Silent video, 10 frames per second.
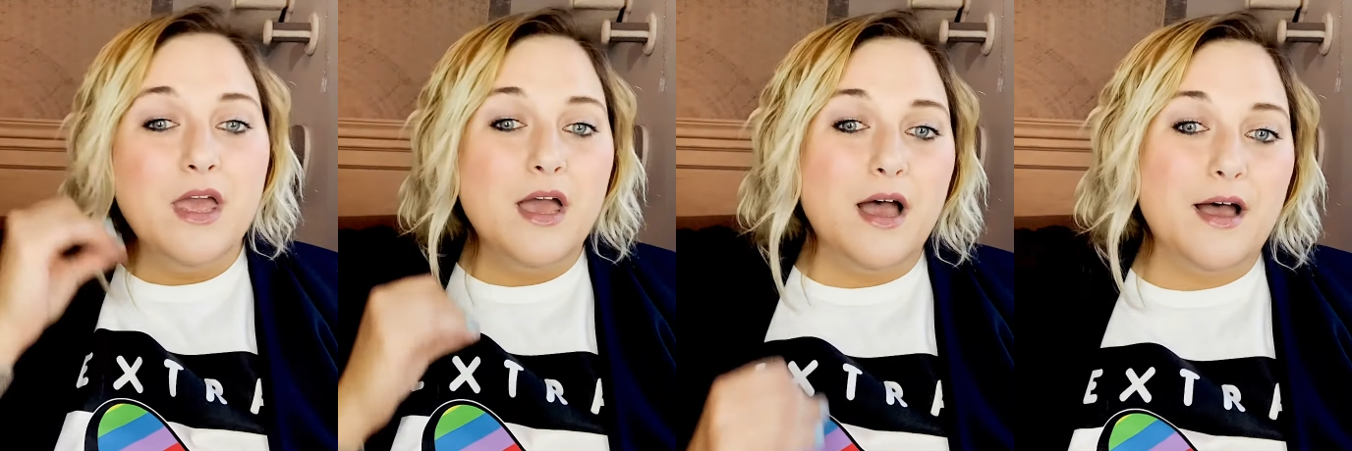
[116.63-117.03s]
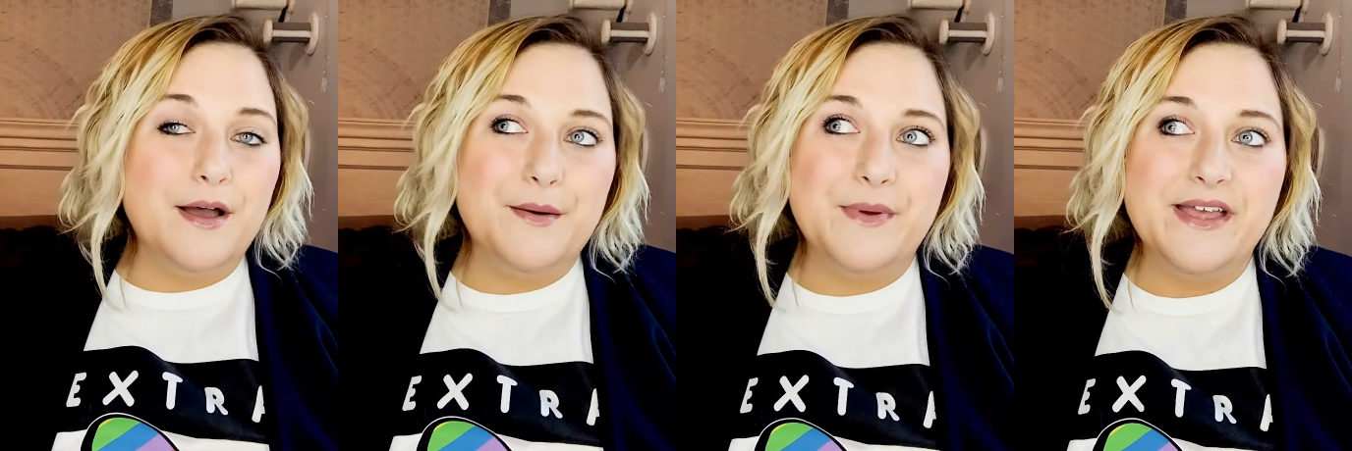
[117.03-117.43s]

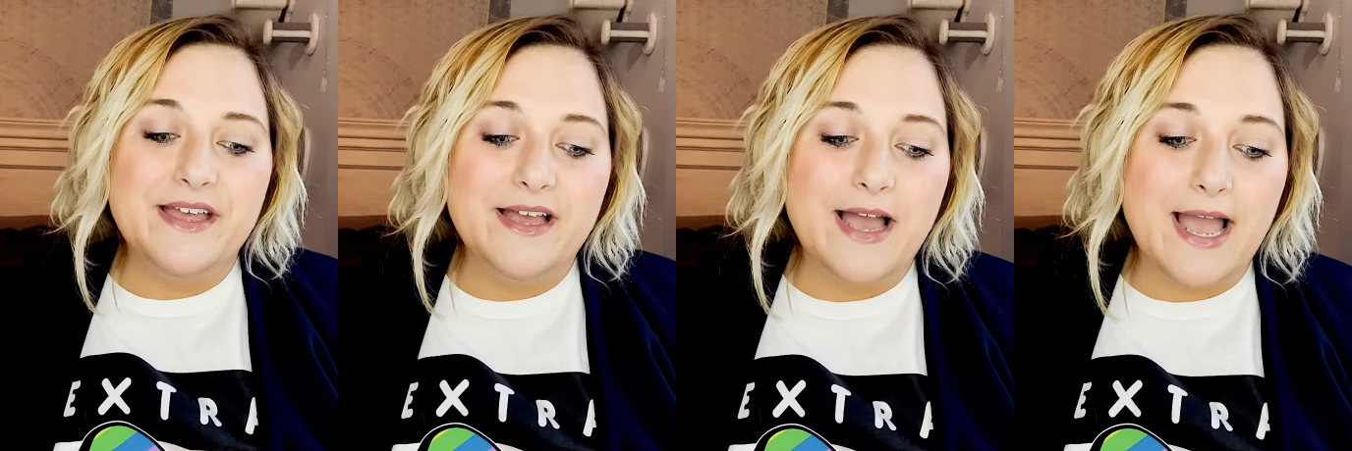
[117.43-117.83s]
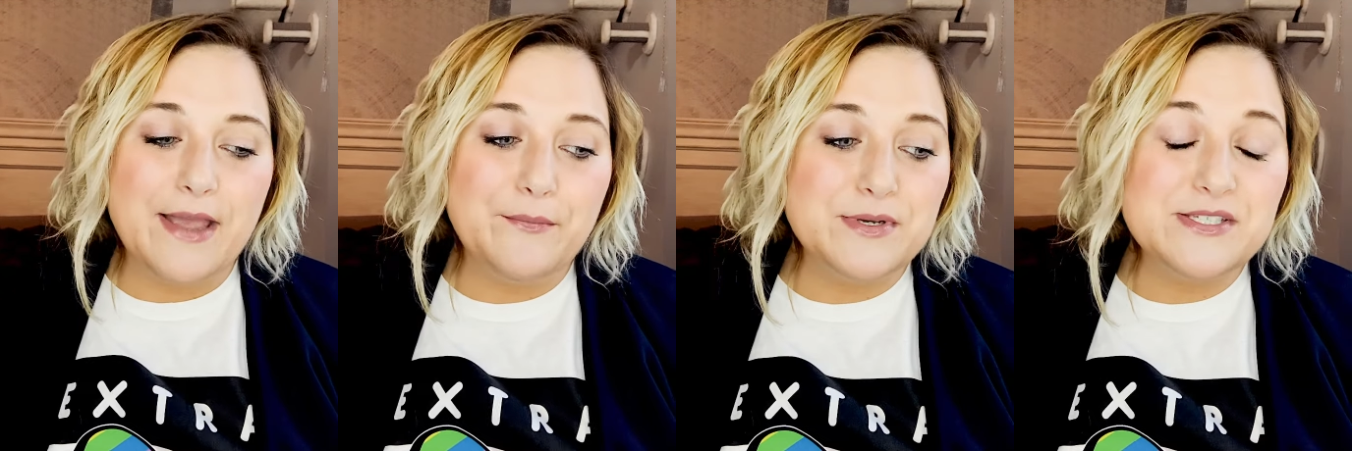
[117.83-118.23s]

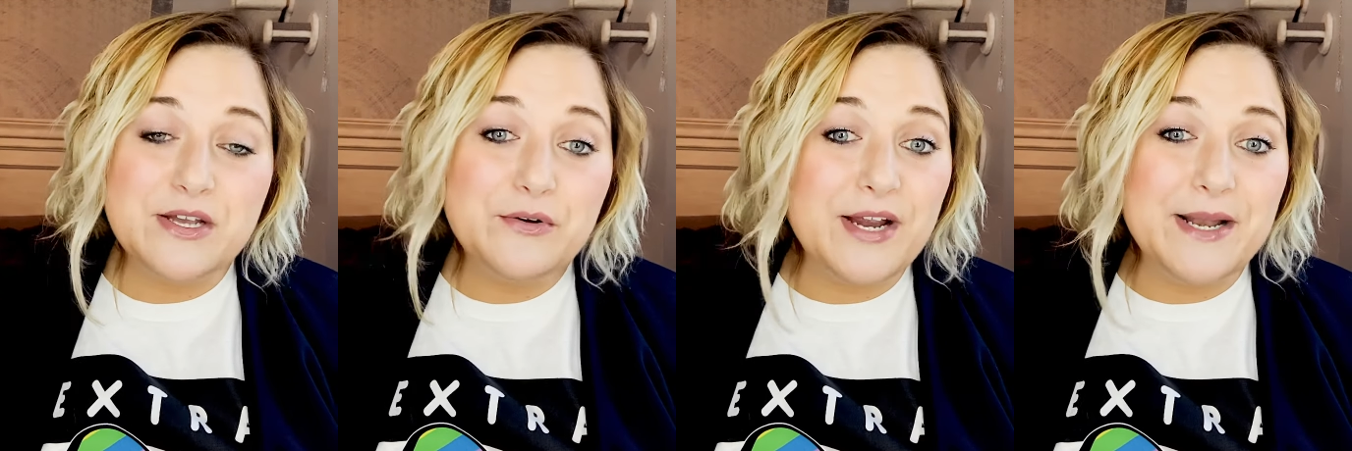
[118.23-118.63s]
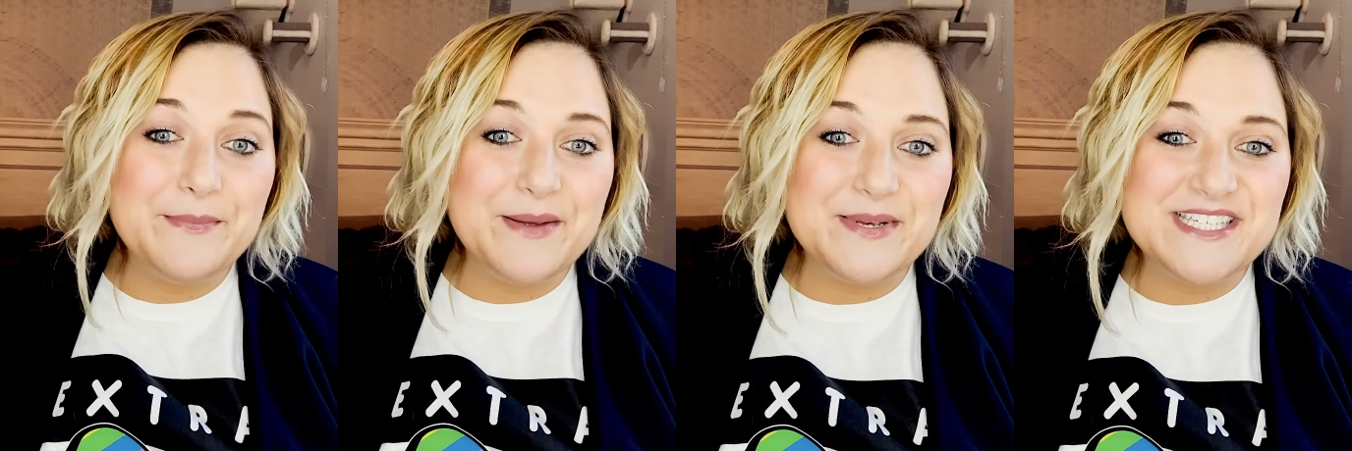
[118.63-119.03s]
I was so great at
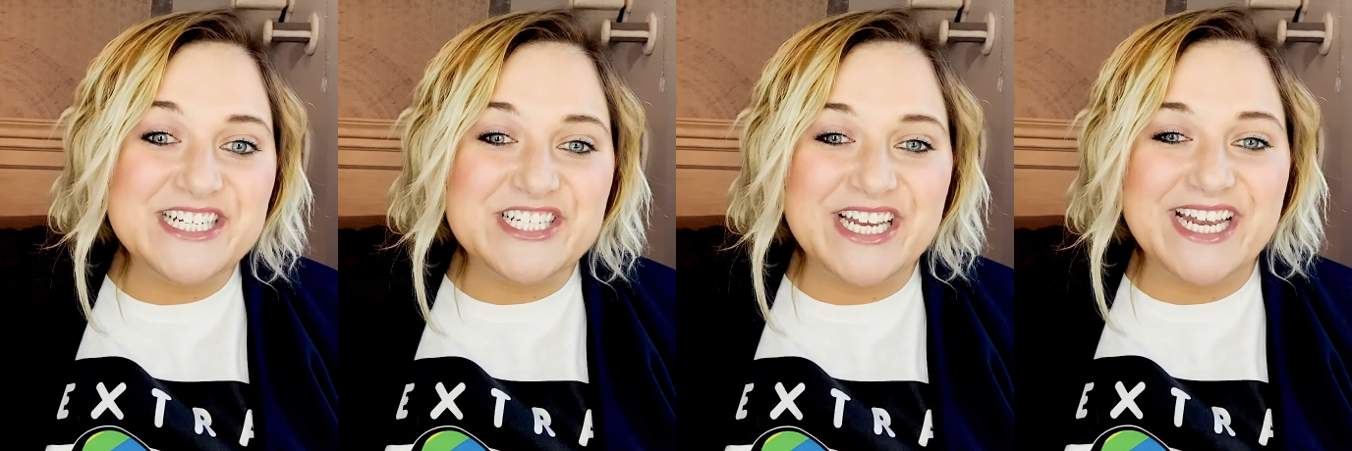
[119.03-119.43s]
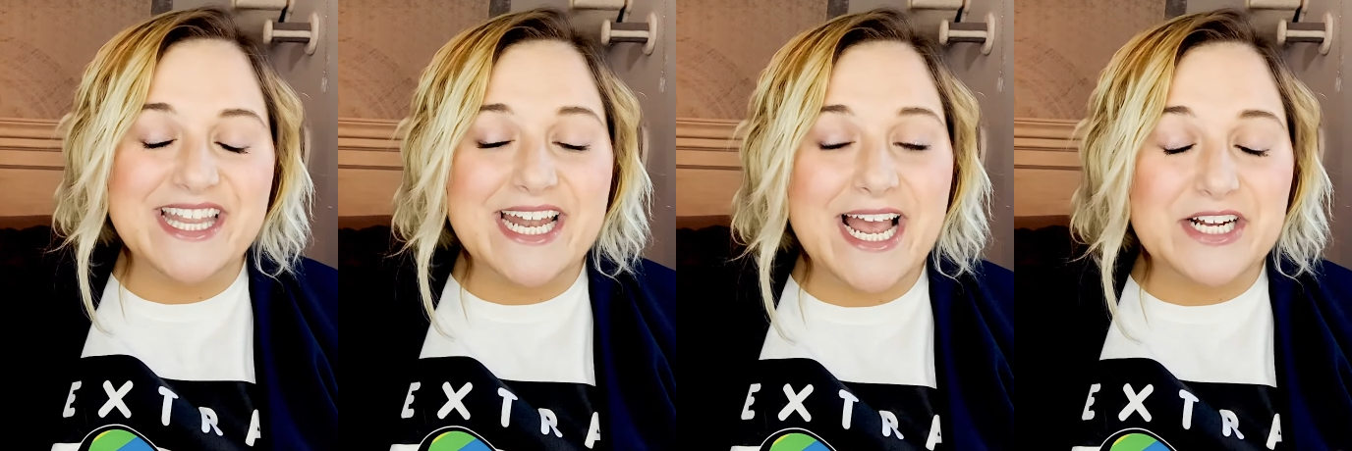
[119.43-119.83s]
my position
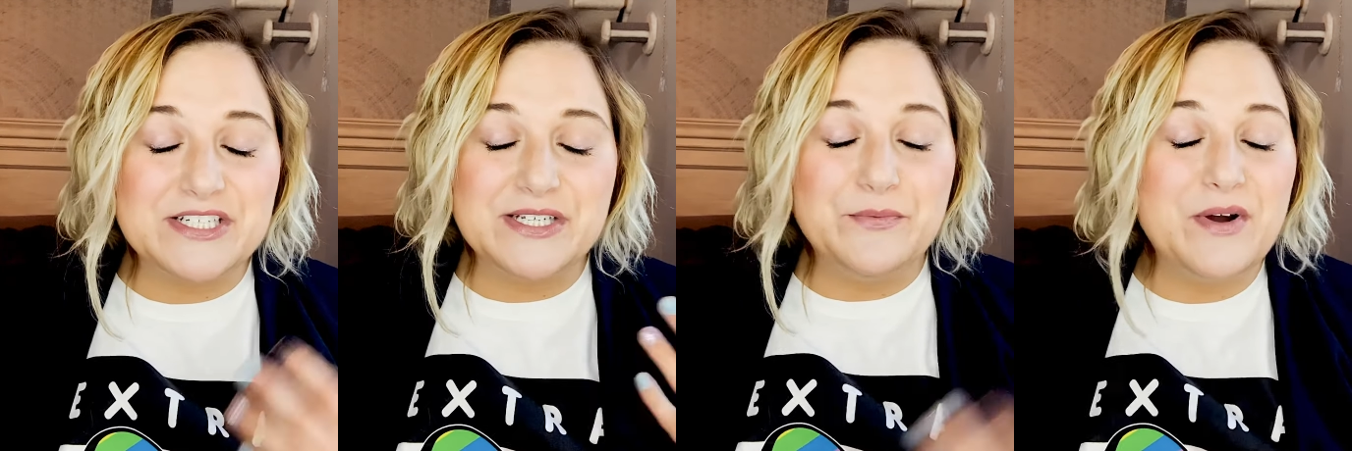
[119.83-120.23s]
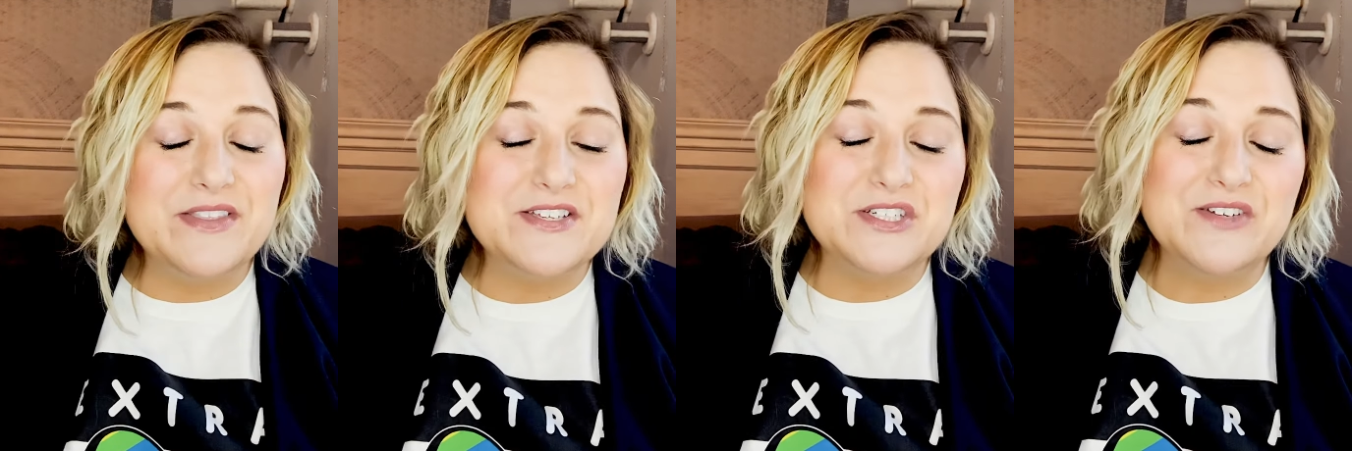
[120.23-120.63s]
that I actually won
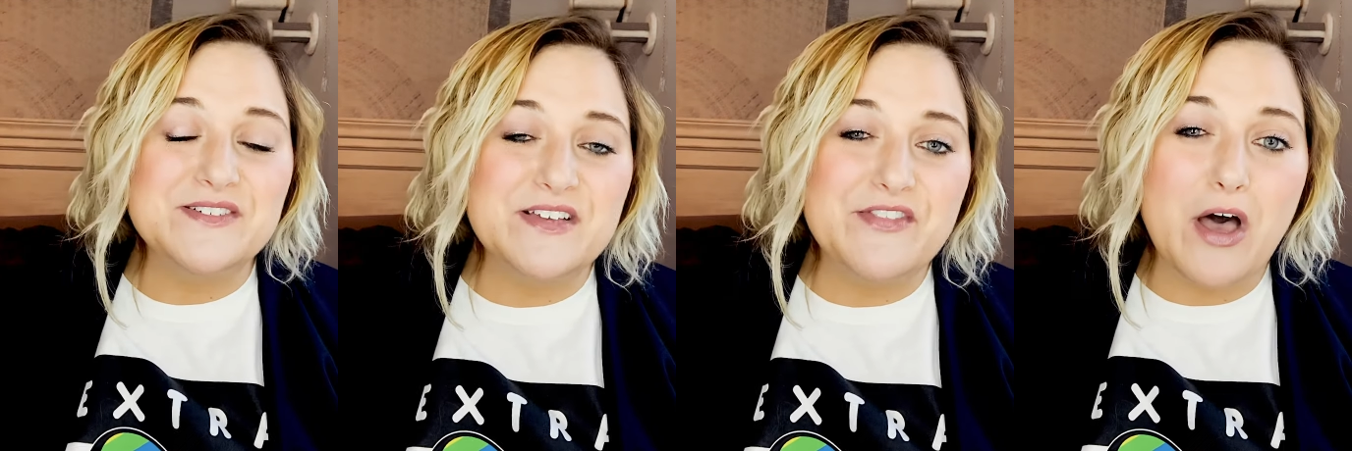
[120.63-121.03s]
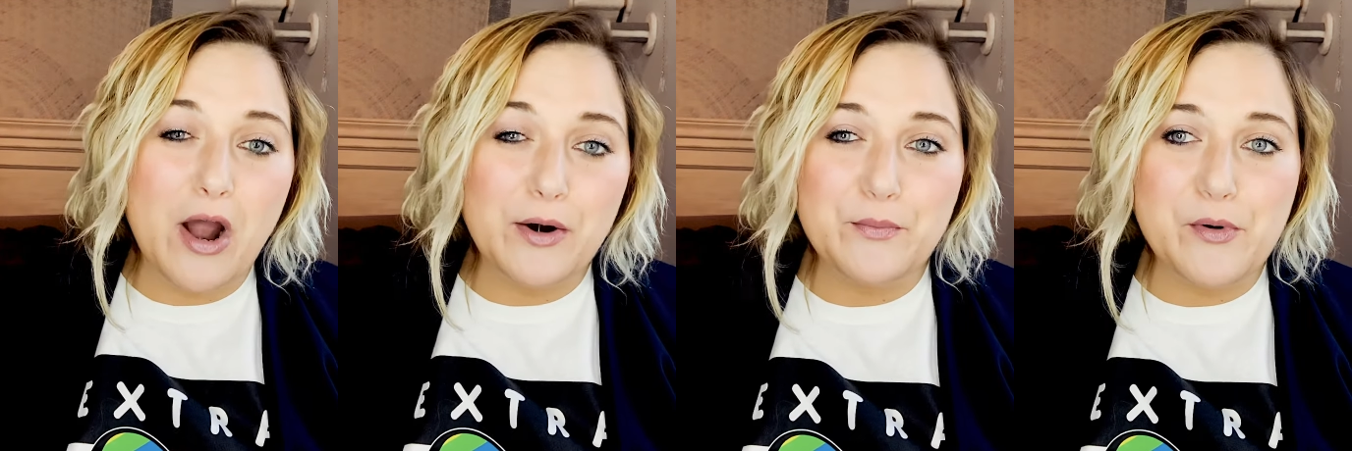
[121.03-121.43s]
the Service of the
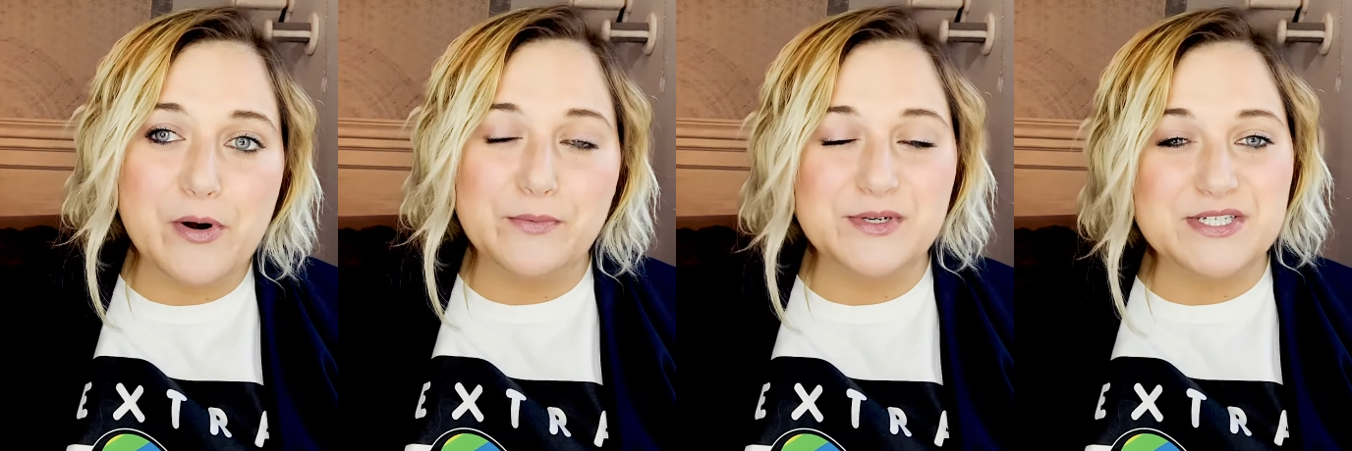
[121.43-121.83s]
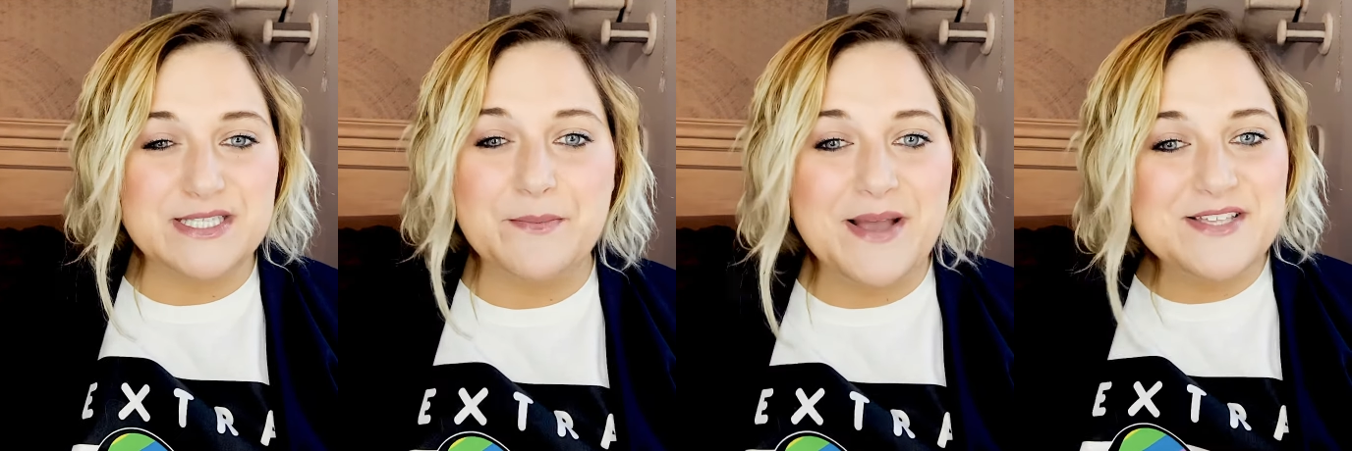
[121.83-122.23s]
Heart Award, which is
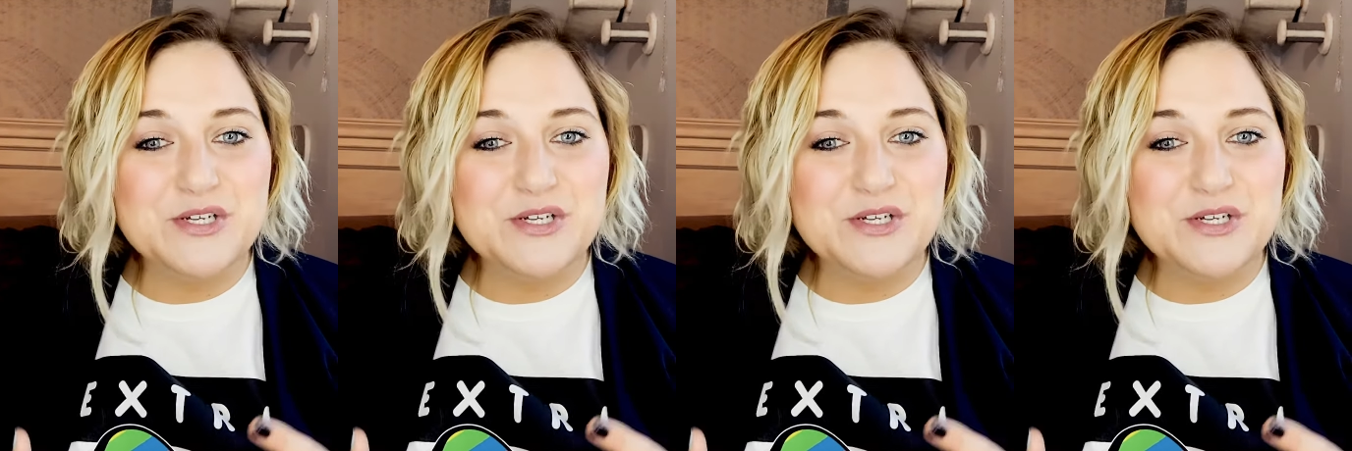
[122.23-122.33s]
the best